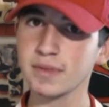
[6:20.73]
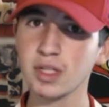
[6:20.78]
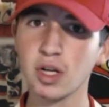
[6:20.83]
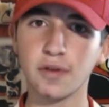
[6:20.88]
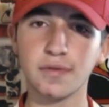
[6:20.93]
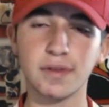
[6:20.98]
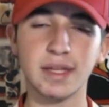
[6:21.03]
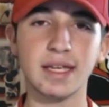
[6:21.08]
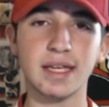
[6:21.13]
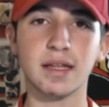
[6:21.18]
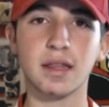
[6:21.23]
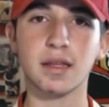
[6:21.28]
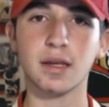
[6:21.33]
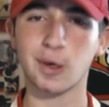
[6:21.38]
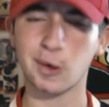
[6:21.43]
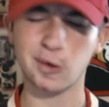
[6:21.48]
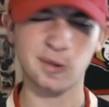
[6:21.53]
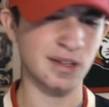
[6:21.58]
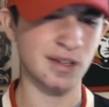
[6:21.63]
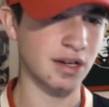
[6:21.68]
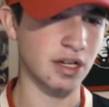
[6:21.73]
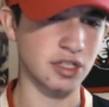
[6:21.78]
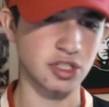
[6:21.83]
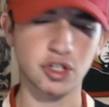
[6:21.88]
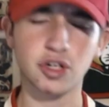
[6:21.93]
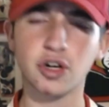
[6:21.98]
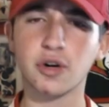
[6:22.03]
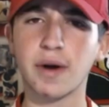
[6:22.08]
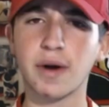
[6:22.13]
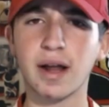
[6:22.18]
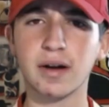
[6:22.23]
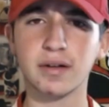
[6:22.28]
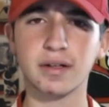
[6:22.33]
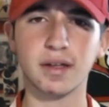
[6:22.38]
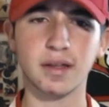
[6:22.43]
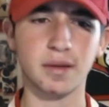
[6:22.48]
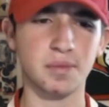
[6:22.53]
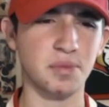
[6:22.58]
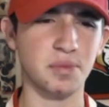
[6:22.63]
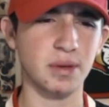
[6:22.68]
hopefully he can start a turnaround
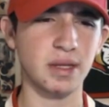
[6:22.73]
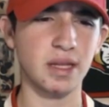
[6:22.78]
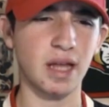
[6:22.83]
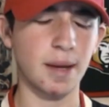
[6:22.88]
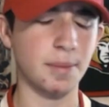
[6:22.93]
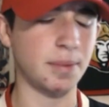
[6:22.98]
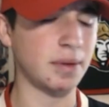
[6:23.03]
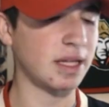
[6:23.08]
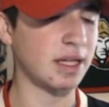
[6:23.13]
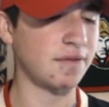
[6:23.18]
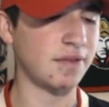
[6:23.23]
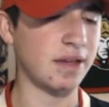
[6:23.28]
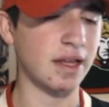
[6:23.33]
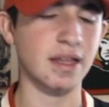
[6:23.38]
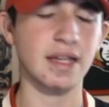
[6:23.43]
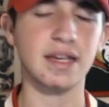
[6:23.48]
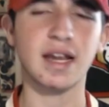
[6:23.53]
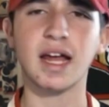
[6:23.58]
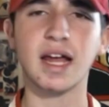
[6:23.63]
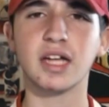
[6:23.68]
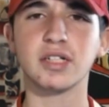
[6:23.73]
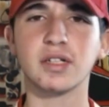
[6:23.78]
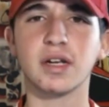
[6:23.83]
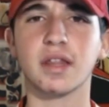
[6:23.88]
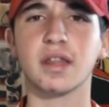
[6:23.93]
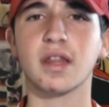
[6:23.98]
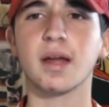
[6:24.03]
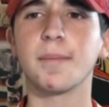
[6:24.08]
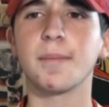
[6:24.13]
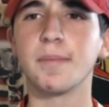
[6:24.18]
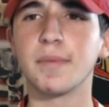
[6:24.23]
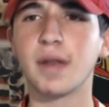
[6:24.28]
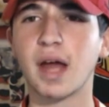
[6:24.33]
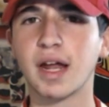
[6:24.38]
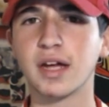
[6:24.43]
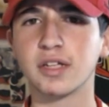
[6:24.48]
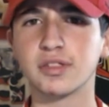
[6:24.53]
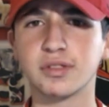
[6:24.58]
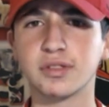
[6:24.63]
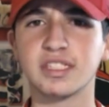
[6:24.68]
because I believe he has a, a sub
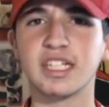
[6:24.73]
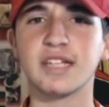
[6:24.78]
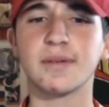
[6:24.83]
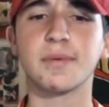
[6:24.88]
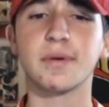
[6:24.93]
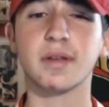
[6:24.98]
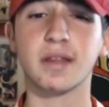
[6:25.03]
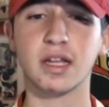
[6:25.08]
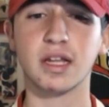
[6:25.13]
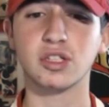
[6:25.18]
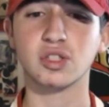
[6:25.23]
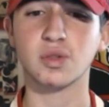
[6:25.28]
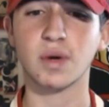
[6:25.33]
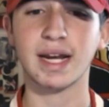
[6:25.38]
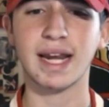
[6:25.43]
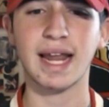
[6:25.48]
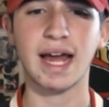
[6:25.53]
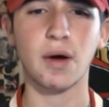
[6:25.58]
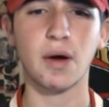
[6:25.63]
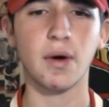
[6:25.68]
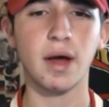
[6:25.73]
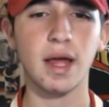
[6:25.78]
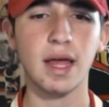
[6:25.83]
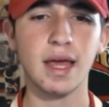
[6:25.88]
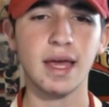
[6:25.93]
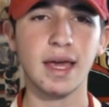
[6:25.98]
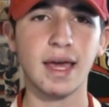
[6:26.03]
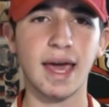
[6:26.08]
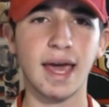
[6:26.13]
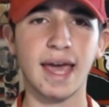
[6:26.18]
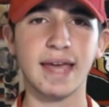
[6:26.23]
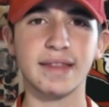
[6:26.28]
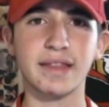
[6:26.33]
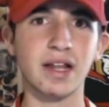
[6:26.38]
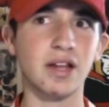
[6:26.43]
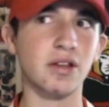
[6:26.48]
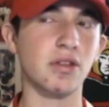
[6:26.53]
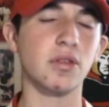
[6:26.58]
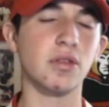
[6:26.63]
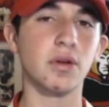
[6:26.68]
900 save percentage right now, and
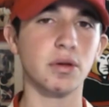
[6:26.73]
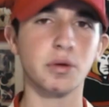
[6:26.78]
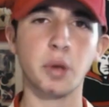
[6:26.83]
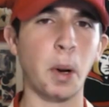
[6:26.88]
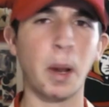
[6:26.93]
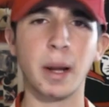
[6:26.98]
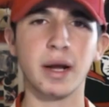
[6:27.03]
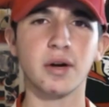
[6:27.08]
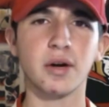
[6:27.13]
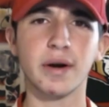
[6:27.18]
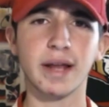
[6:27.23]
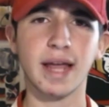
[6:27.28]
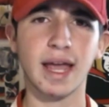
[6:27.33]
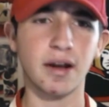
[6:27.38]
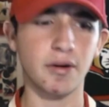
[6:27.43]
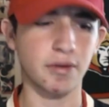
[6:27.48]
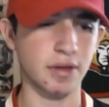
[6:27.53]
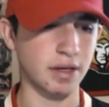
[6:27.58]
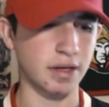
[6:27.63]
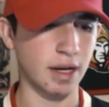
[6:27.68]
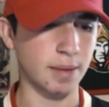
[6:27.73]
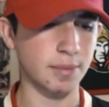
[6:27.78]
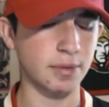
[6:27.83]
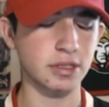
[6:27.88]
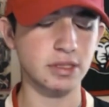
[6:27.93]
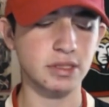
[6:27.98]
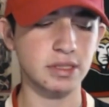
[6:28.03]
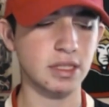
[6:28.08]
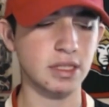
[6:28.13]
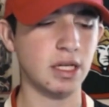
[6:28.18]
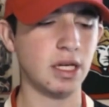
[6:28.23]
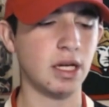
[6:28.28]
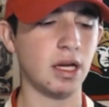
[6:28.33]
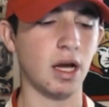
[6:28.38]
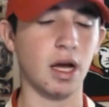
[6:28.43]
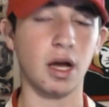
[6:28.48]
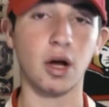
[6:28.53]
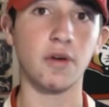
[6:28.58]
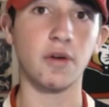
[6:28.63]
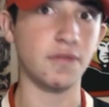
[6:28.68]
that's, those are not Craig Anderson numbers.
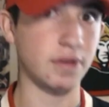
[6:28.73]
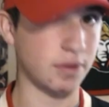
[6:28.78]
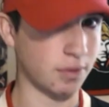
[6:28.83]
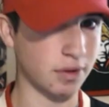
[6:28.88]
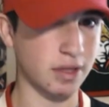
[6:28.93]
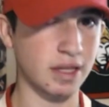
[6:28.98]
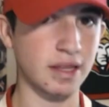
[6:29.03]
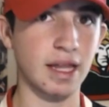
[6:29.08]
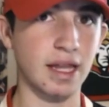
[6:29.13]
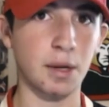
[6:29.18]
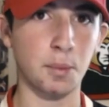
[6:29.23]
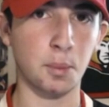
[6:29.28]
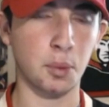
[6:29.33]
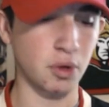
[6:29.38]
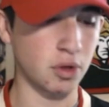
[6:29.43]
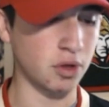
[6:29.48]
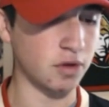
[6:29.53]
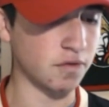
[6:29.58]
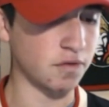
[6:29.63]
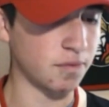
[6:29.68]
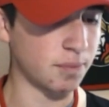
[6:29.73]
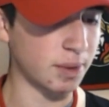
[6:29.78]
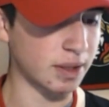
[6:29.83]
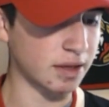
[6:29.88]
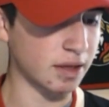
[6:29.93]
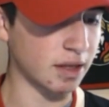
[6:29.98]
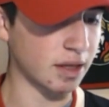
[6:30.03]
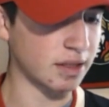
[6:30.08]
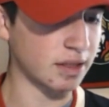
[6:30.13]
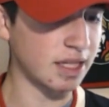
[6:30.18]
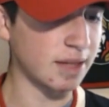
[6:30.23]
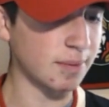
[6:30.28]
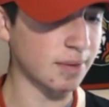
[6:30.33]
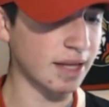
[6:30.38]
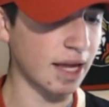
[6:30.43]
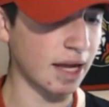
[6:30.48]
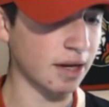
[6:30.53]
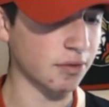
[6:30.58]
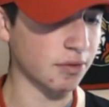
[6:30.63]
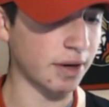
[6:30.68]
Uh, hopefully we'll see that improve. But the team
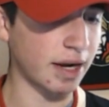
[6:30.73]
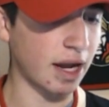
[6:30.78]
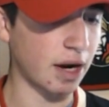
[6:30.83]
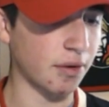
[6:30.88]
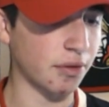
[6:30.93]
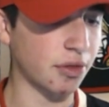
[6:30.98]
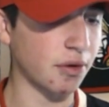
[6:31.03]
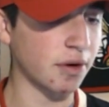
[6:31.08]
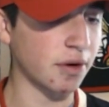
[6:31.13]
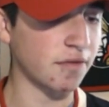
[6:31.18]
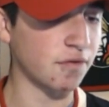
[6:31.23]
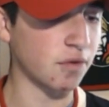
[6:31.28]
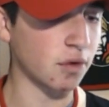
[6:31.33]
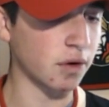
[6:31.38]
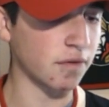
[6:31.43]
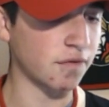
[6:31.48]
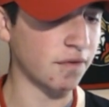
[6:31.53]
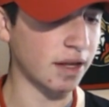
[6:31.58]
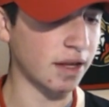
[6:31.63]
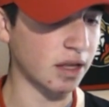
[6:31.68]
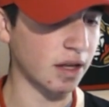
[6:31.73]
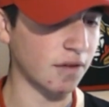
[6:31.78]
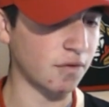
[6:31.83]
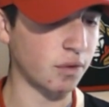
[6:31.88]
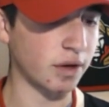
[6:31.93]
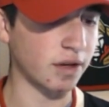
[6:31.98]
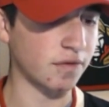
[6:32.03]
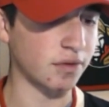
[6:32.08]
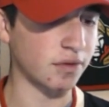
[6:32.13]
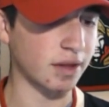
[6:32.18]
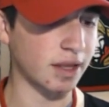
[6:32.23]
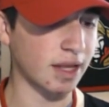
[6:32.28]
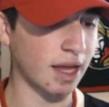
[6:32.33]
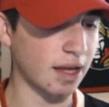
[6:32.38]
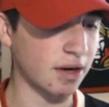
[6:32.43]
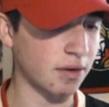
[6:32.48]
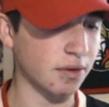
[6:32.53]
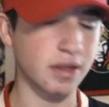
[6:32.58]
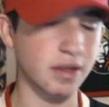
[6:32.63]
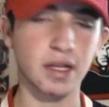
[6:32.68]
stats right now are 34 faceoff wins for the
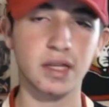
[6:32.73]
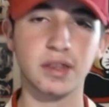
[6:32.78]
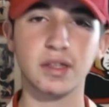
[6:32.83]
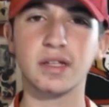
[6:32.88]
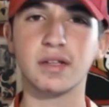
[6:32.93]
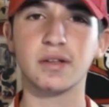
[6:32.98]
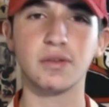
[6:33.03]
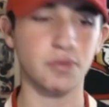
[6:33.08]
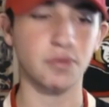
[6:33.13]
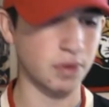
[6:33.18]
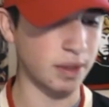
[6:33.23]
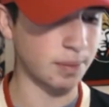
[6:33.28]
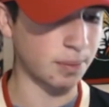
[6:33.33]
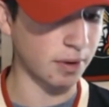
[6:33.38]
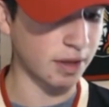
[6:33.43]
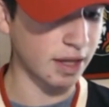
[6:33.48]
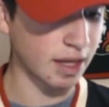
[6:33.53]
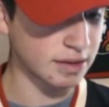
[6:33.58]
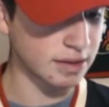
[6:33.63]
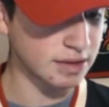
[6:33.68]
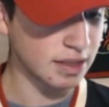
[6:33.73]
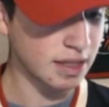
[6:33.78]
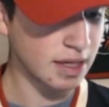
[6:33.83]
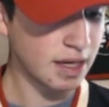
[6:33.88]
Sanders, 63%.